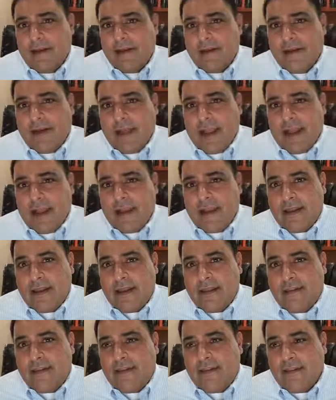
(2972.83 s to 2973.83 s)
And
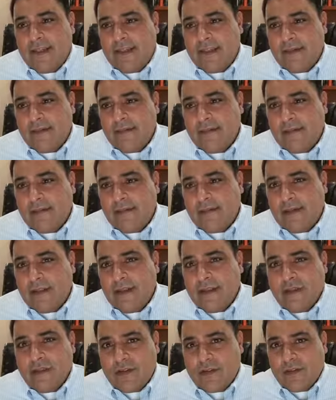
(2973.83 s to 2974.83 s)
since that
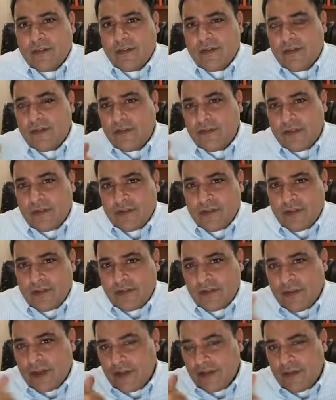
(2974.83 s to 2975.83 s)
insulin, since their insulin is
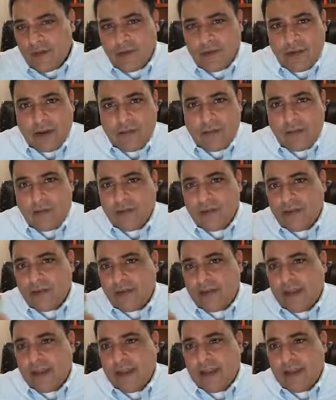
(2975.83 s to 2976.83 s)
high throughout most of the
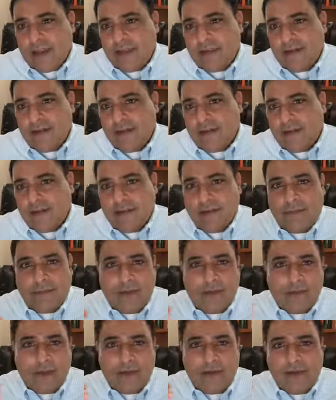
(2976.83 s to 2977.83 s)
day, because they
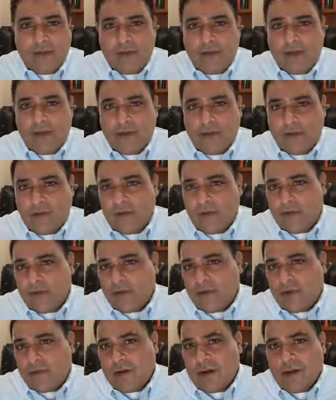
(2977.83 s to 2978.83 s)
maybe eat too much sugar and too much
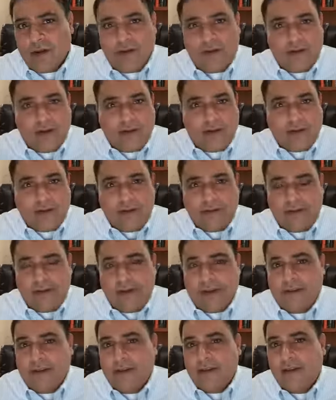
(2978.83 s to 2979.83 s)
carbohydrates and
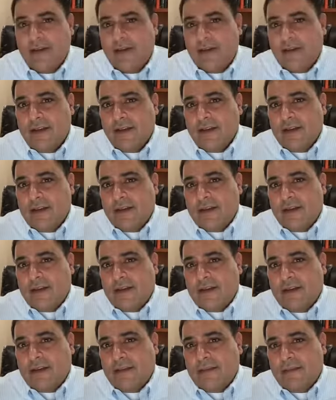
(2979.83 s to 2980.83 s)
everything,
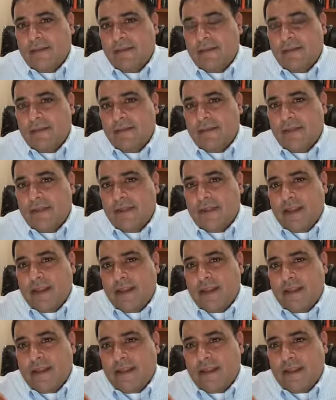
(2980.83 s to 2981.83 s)

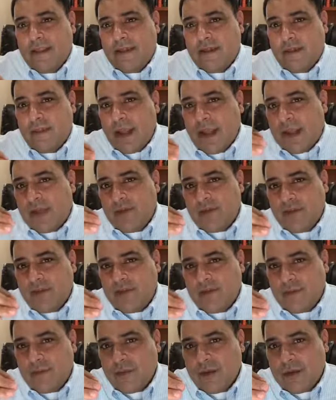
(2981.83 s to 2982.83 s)
and their pathways
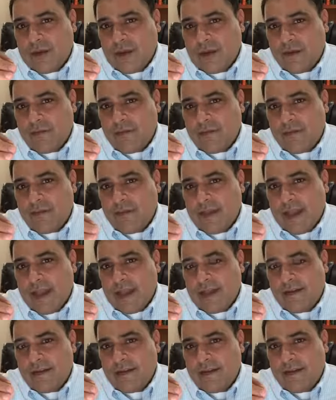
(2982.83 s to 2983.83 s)
to break down
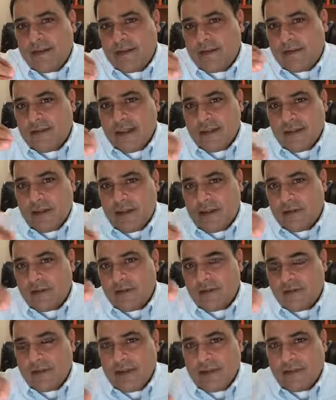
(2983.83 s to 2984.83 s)
fat, this
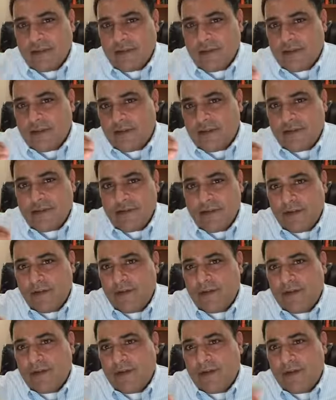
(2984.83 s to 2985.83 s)
lipolysis pathway is inefficient.